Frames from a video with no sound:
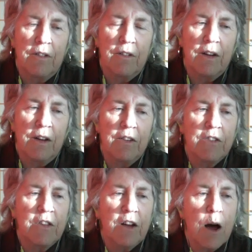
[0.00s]
And it's
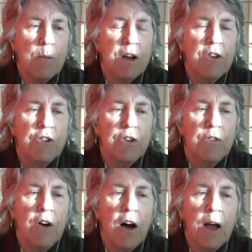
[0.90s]
the combination of
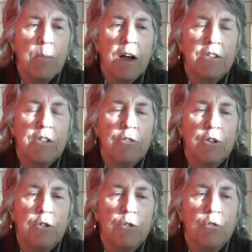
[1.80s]
high
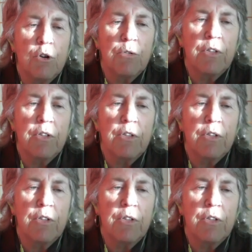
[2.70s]
bacterial growth